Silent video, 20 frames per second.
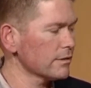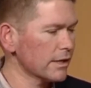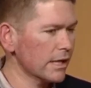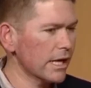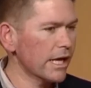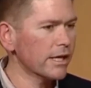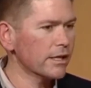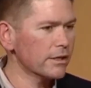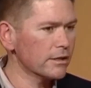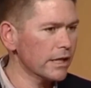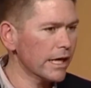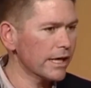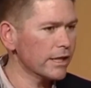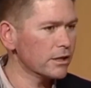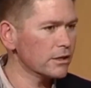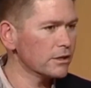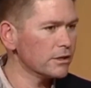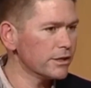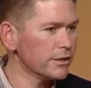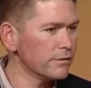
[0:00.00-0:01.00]
That I
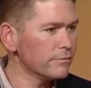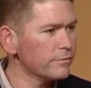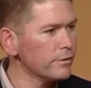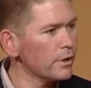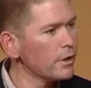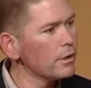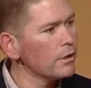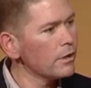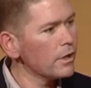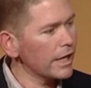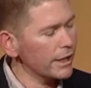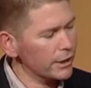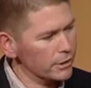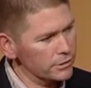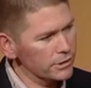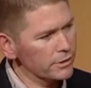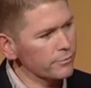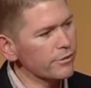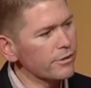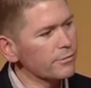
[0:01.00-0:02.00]
could live
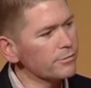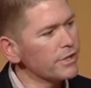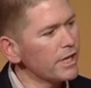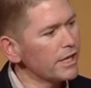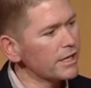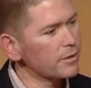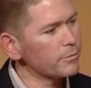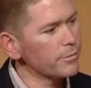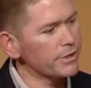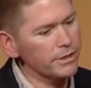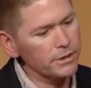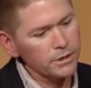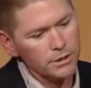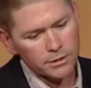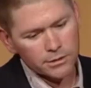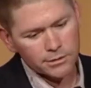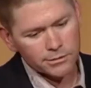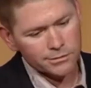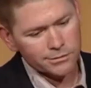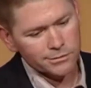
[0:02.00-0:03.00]
with him taking me
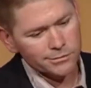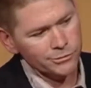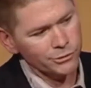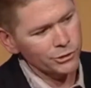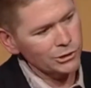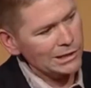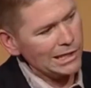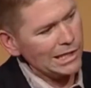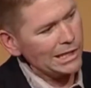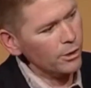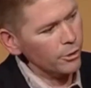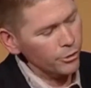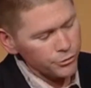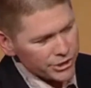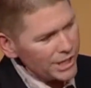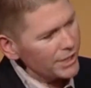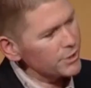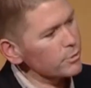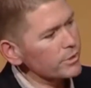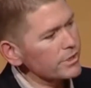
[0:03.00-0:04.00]
July or
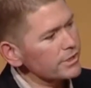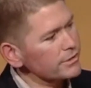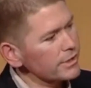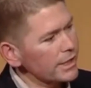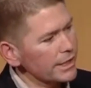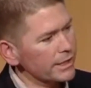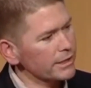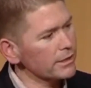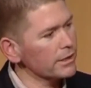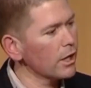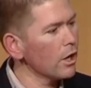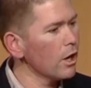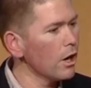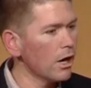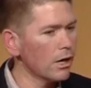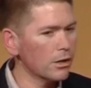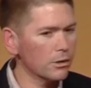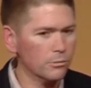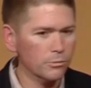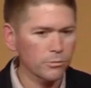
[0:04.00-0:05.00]
January 2nd
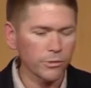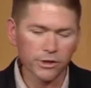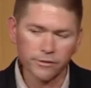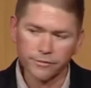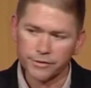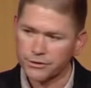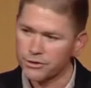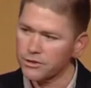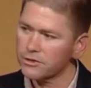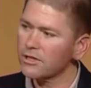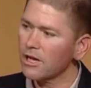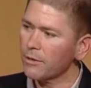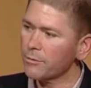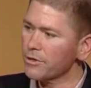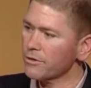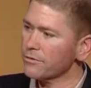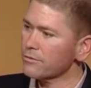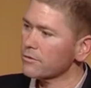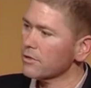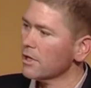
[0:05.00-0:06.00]
on. But if he just got
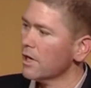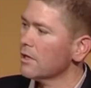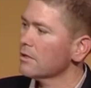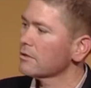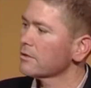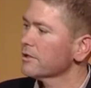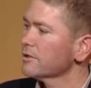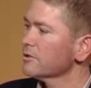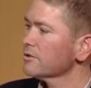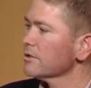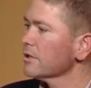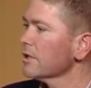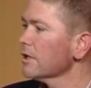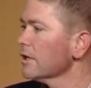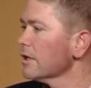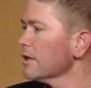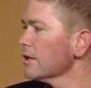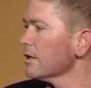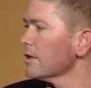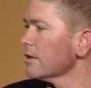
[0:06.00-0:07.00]
me through the holidays,
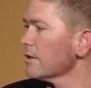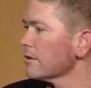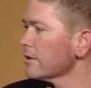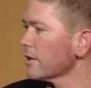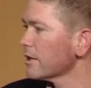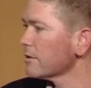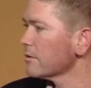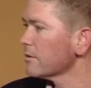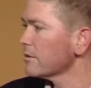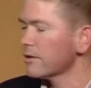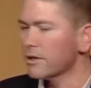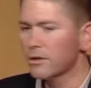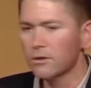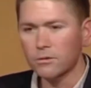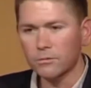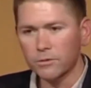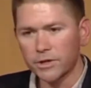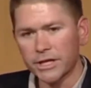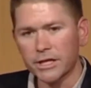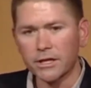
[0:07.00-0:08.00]

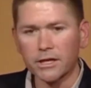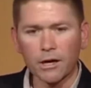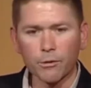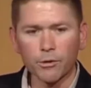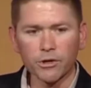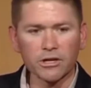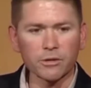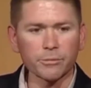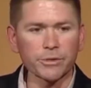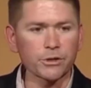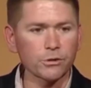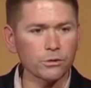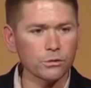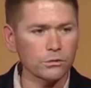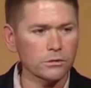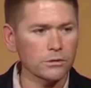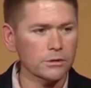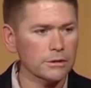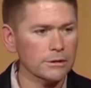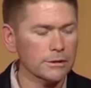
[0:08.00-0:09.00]
then he and I were going to be cool.